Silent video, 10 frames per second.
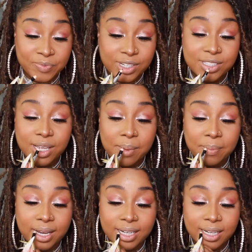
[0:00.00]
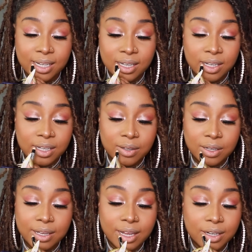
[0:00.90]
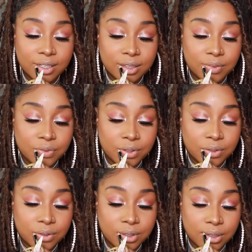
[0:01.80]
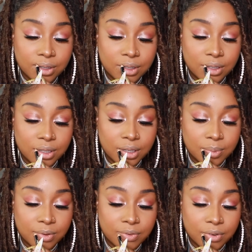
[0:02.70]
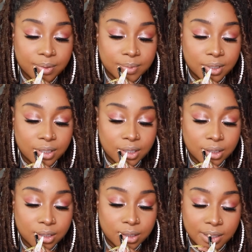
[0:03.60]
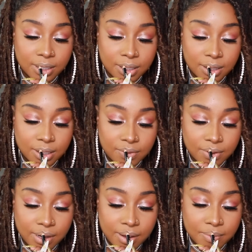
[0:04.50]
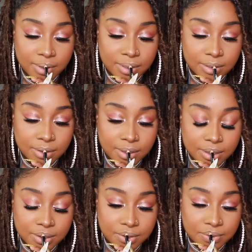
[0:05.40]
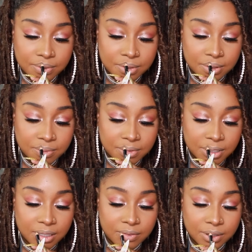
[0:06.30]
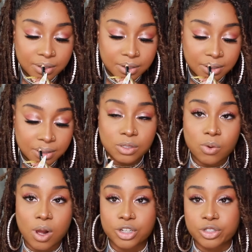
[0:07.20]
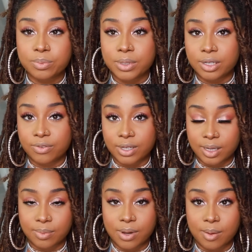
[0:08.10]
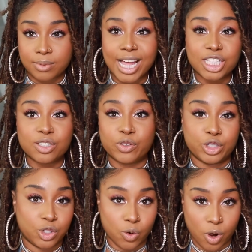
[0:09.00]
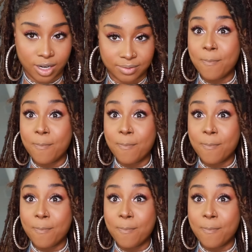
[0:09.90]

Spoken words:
Somebody ended the feud and they performed together like nothing ever happened. So that's good for them. We love a good squashed beef in hip hop, that's for sure.